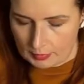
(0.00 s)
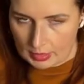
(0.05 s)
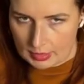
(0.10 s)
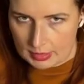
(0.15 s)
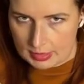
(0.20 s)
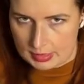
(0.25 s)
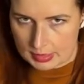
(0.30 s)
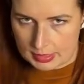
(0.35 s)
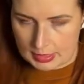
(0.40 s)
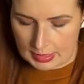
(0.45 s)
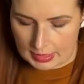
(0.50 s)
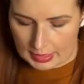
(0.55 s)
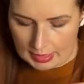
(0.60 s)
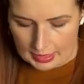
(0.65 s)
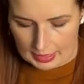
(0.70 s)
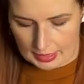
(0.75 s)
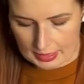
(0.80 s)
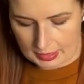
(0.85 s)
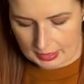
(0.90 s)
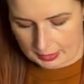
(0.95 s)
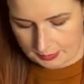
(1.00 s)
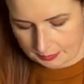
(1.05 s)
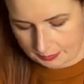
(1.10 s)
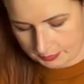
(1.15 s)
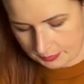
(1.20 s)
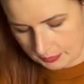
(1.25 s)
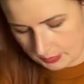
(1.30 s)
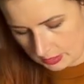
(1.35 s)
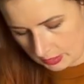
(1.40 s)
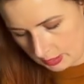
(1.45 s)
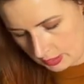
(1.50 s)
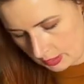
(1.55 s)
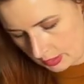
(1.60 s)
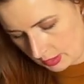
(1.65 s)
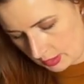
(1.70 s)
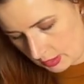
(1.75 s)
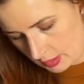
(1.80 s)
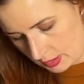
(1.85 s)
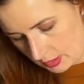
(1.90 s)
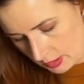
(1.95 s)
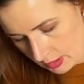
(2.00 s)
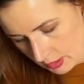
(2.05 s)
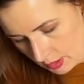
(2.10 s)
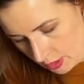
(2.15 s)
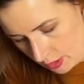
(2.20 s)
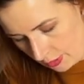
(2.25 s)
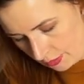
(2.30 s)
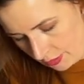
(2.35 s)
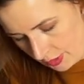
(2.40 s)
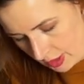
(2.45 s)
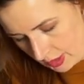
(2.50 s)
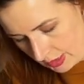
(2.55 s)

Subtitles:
let's dig in. So far,